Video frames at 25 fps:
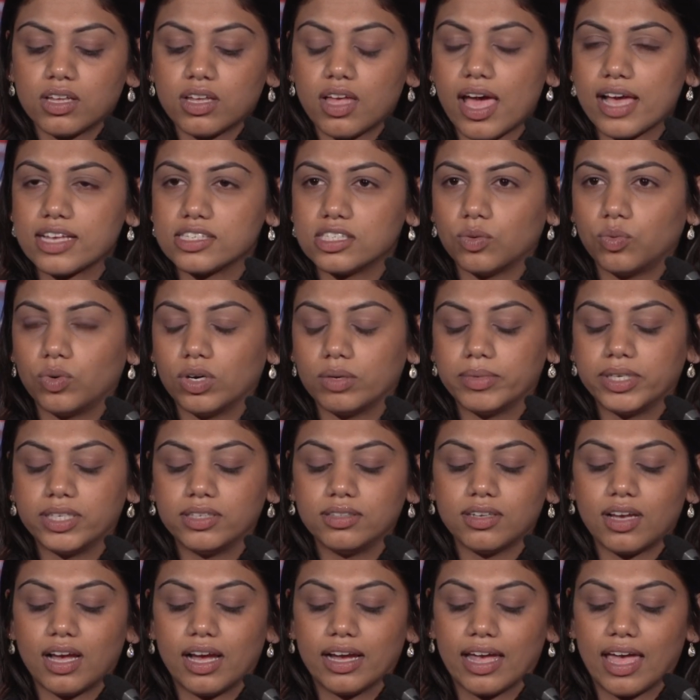As a
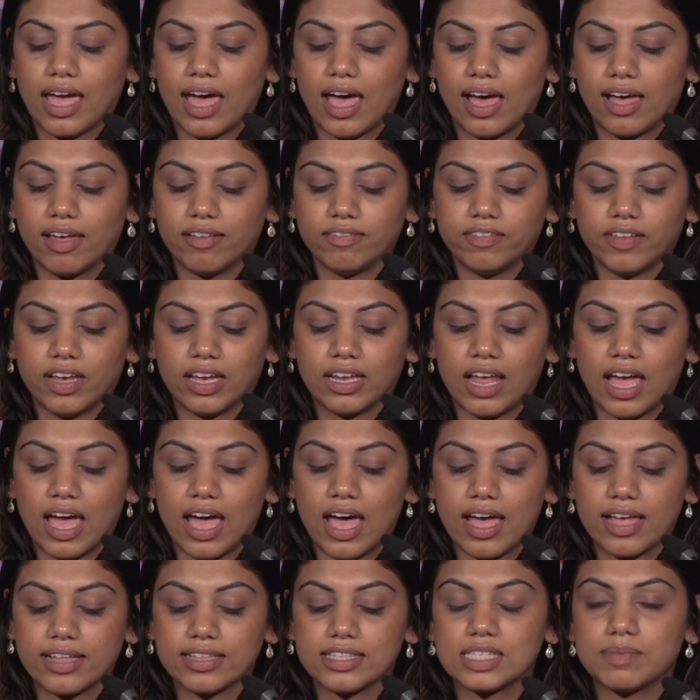woman, I have and
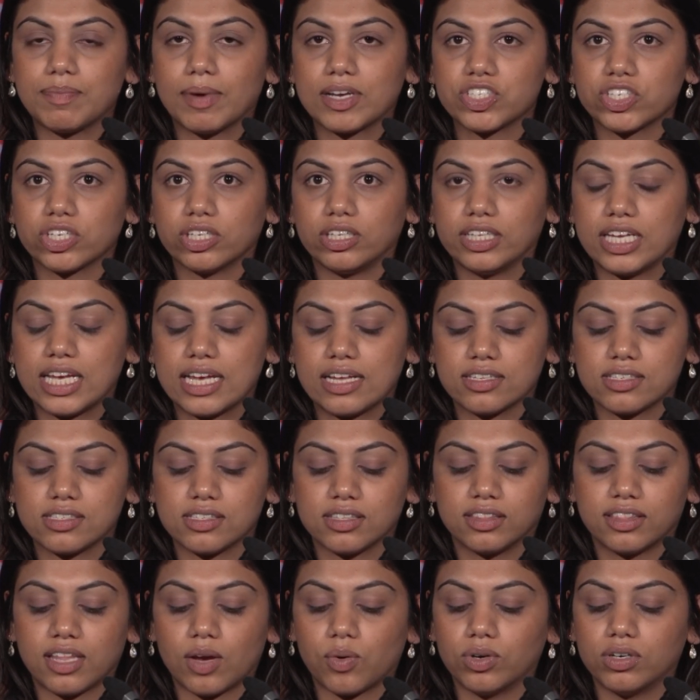had special needs
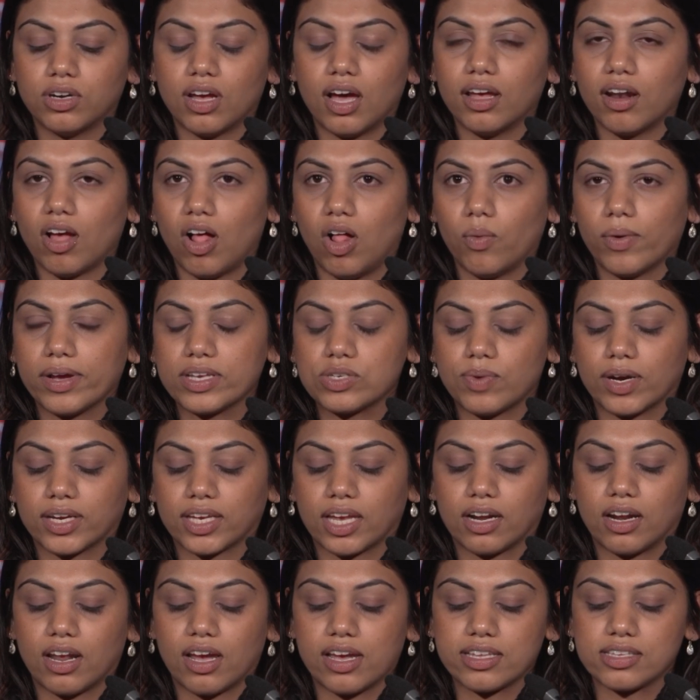that were not always
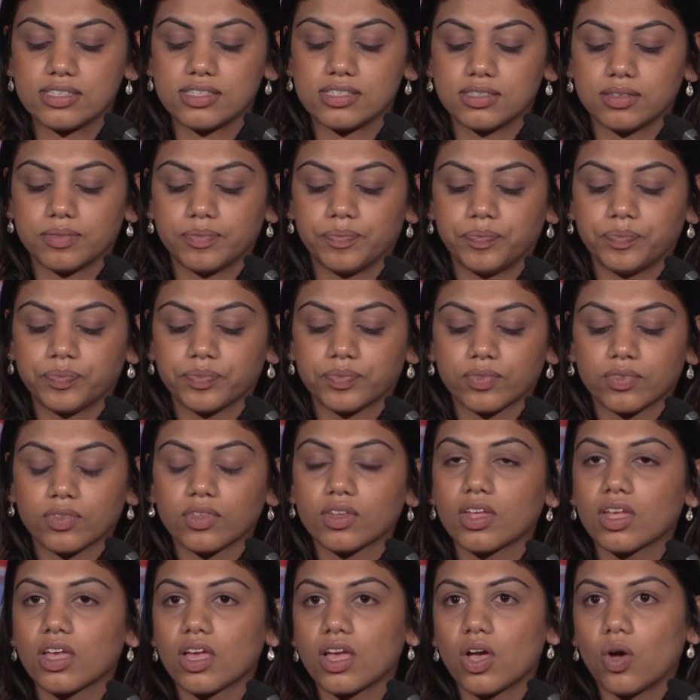recognized.
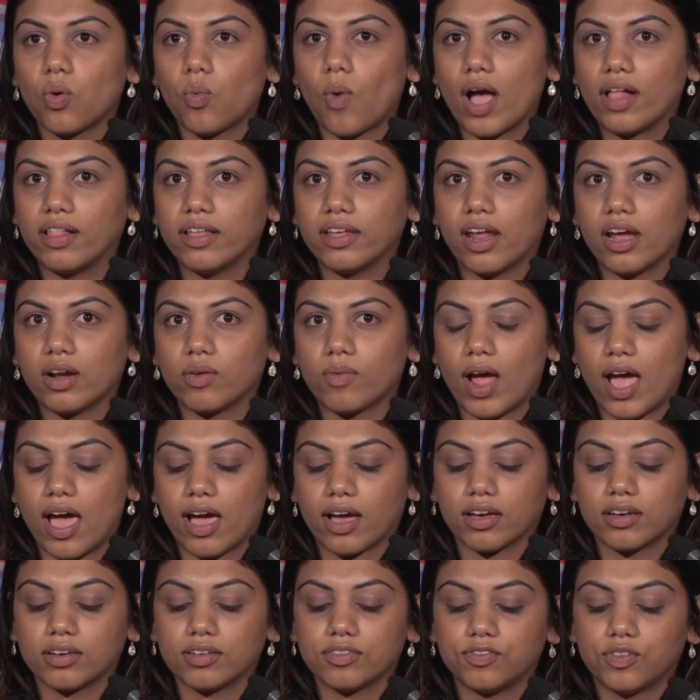While in
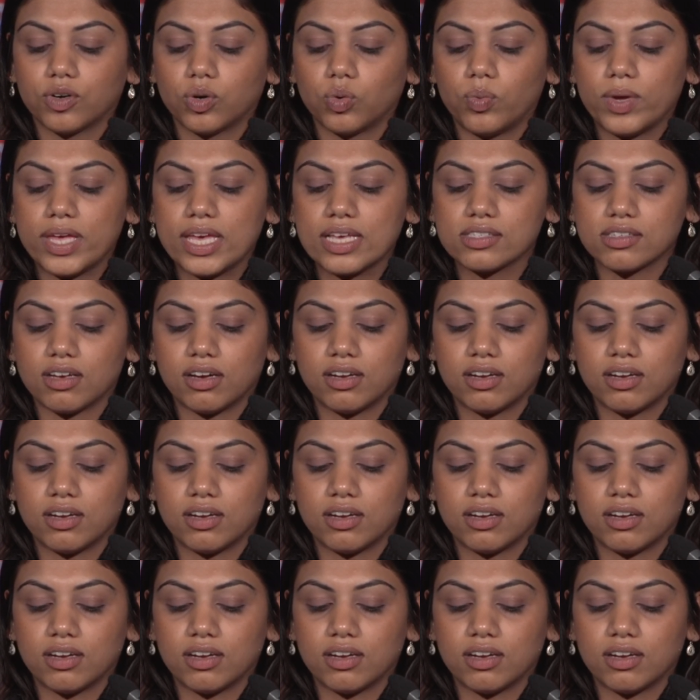Iraq, for weeks